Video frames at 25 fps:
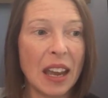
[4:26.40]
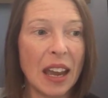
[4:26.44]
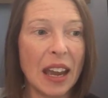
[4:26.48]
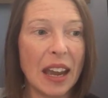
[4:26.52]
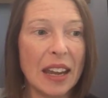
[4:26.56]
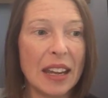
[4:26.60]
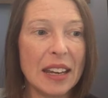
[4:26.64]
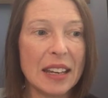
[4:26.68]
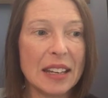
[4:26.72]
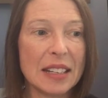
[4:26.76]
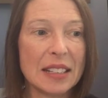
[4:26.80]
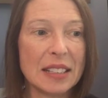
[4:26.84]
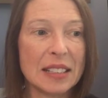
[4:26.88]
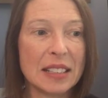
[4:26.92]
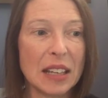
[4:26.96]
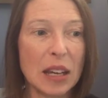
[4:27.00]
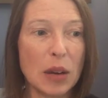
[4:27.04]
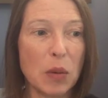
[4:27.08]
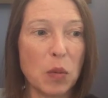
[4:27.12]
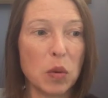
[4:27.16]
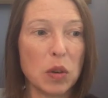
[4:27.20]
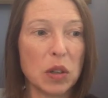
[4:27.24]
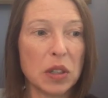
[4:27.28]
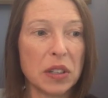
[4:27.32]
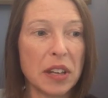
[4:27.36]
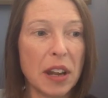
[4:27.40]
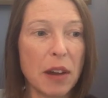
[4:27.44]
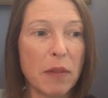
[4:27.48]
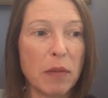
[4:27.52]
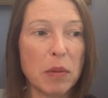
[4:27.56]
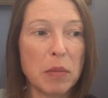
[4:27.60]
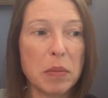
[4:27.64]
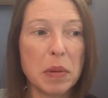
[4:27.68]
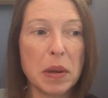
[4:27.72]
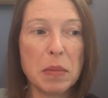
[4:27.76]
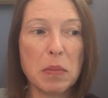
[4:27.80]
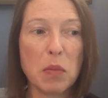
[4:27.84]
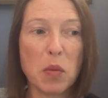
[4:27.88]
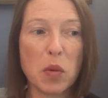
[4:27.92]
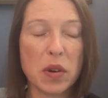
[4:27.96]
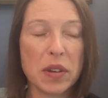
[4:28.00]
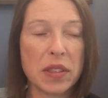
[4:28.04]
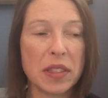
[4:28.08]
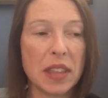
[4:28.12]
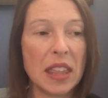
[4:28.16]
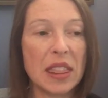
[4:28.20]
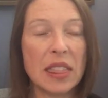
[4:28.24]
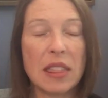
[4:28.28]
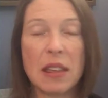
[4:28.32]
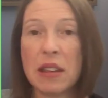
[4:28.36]
and it will never be more
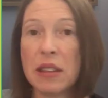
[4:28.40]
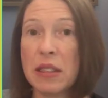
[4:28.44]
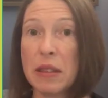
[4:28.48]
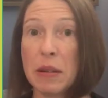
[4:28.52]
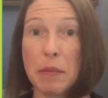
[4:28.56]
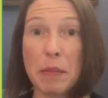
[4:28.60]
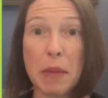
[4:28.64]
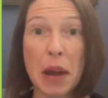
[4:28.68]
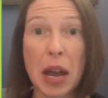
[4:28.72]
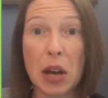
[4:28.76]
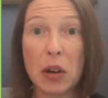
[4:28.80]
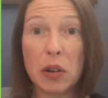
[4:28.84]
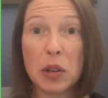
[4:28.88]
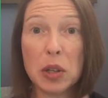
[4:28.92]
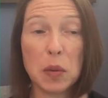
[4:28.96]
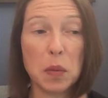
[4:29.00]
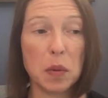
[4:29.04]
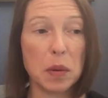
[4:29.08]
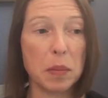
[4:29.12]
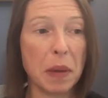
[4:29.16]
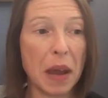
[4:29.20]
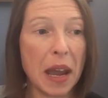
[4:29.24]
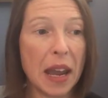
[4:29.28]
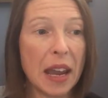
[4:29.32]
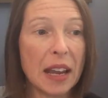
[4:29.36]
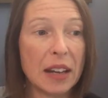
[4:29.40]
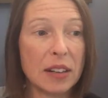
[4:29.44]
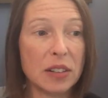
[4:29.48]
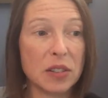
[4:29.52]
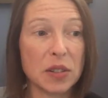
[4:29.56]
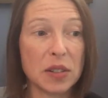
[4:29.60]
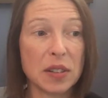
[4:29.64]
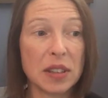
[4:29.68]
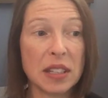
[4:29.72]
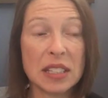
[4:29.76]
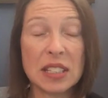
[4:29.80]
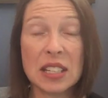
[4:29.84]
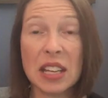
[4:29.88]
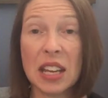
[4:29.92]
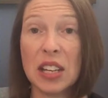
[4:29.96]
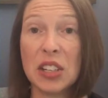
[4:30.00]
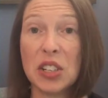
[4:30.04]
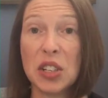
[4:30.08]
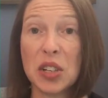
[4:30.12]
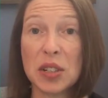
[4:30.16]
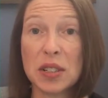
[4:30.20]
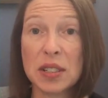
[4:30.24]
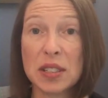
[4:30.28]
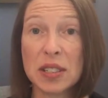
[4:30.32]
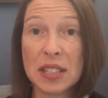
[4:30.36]
than the amount you would pay under the
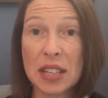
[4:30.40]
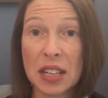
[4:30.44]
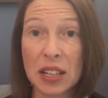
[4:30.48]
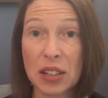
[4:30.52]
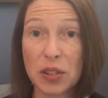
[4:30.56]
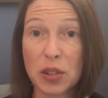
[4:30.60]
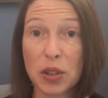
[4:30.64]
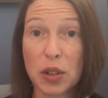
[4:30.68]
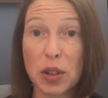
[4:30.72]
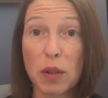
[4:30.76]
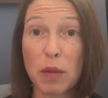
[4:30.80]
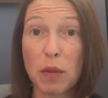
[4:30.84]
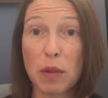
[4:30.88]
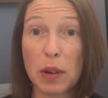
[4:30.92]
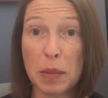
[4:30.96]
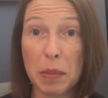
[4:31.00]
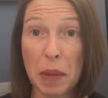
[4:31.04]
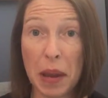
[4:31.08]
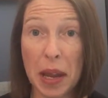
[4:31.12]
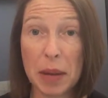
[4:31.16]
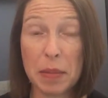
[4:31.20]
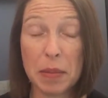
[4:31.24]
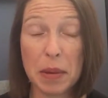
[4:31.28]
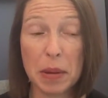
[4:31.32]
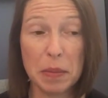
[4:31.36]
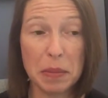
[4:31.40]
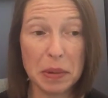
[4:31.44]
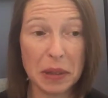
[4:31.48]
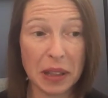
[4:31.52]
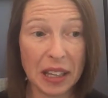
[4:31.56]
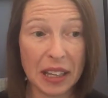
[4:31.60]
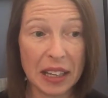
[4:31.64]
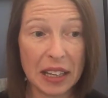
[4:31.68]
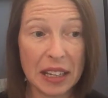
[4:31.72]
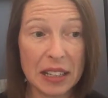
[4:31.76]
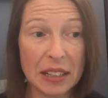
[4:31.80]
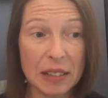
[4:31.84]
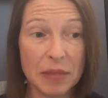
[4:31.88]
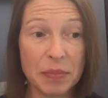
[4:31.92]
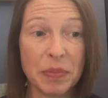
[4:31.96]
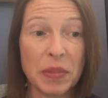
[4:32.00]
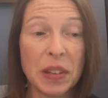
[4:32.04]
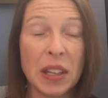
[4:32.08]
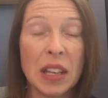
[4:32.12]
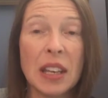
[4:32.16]
10-year standard repayment plan.